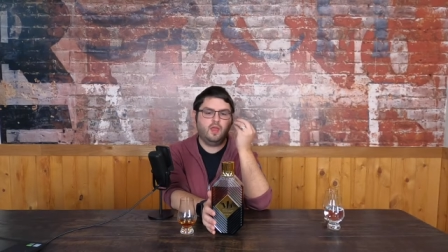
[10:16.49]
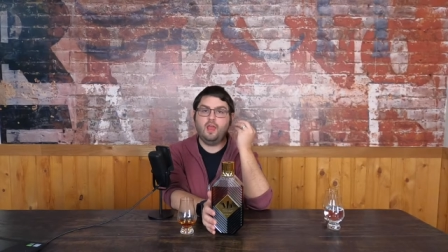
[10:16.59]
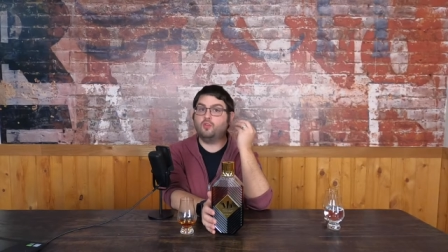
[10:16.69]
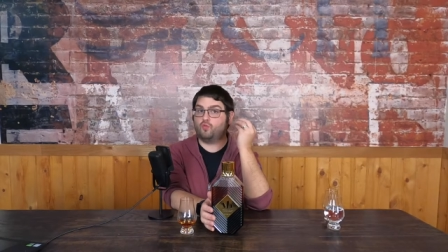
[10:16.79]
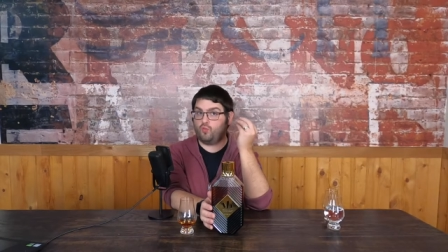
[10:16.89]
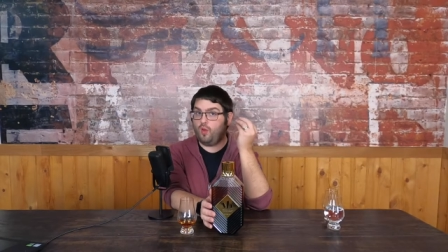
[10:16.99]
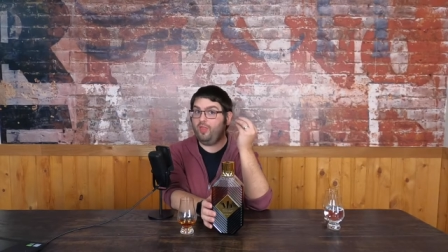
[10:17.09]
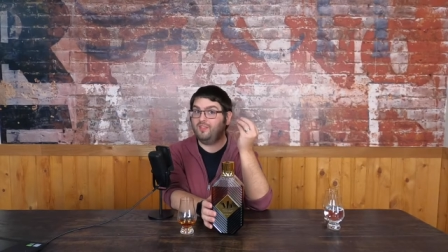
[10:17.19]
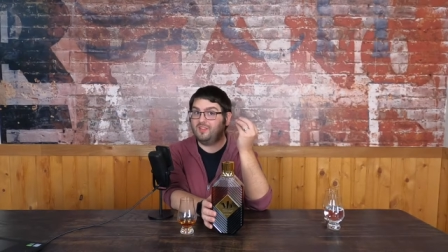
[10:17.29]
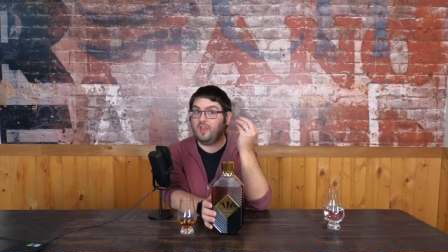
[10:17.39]
is
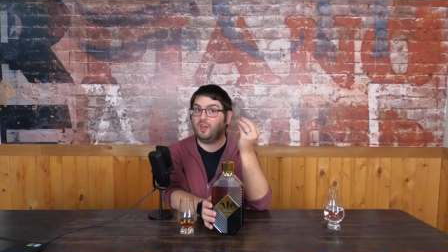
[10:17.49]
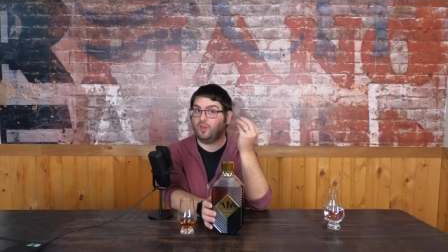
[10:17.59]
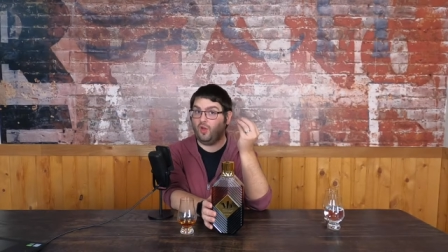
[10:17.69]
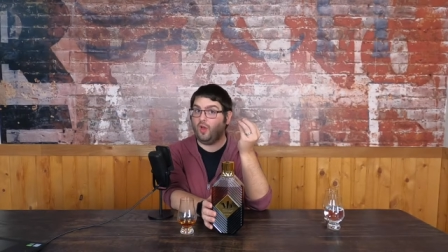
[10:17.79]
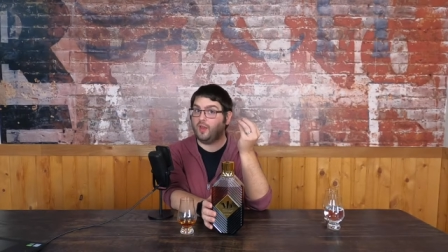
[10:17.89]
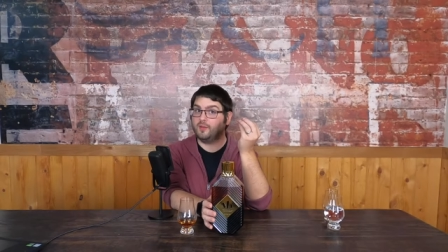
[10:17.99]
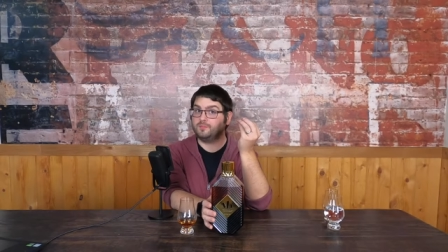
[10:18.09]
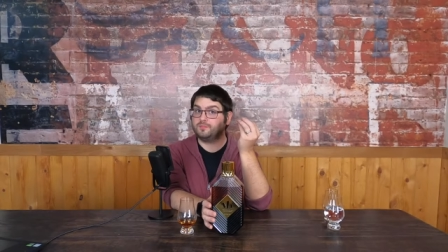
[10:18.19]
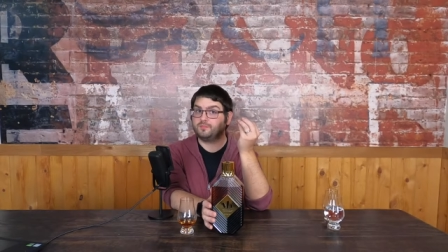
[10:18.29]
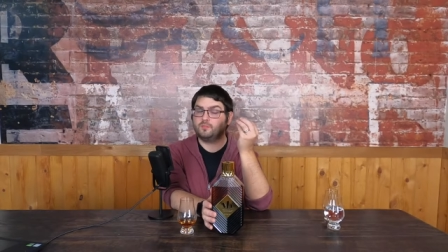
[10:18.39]
really stinking good.
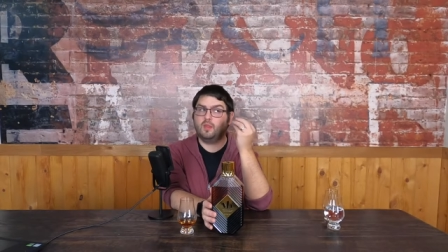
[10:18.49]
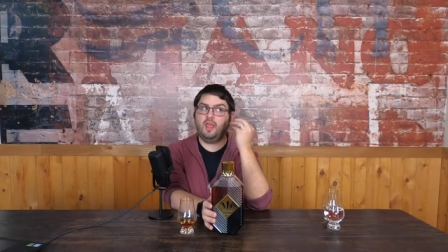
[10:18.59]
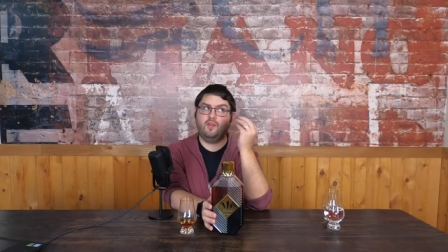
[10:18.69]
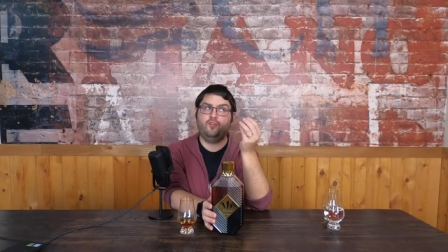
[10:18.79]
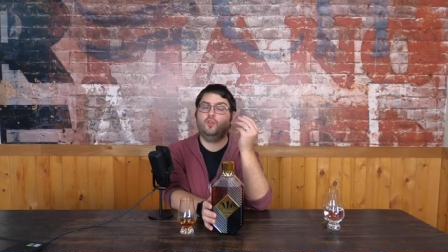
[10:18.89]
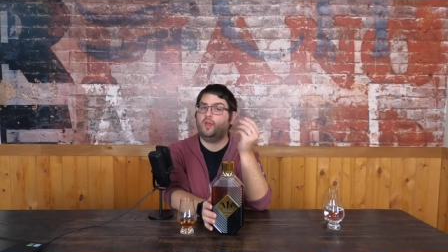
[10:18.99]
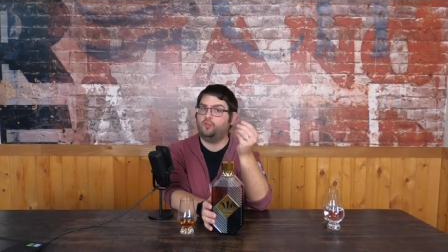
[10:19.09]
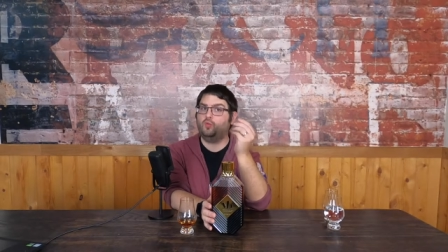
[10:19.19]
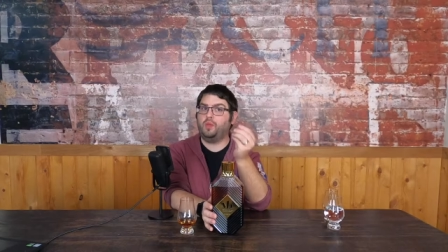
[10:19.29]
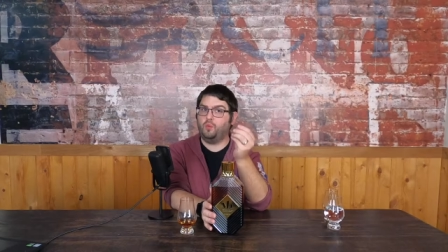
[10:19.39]
If you like
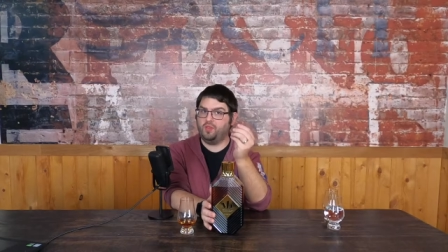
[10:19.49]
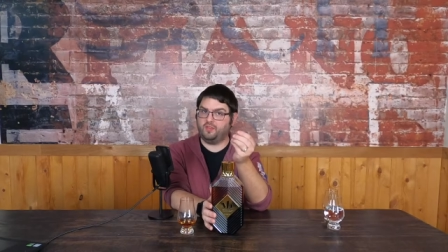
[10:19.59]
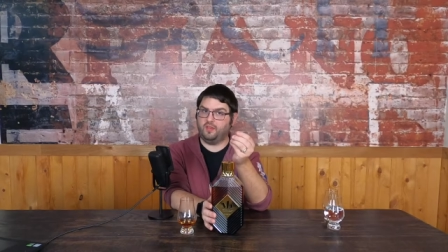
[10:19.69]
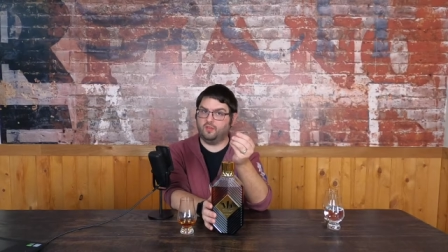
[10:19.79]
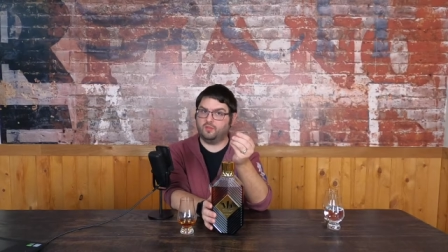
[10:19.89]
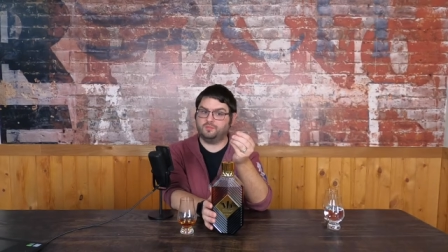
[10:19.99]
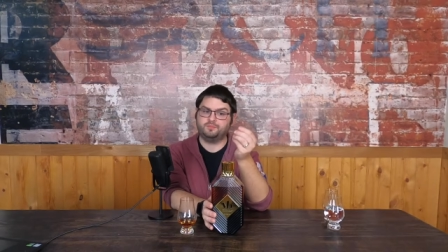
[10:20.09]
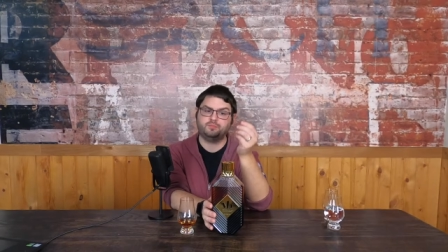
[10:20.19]
sweet whiskeys,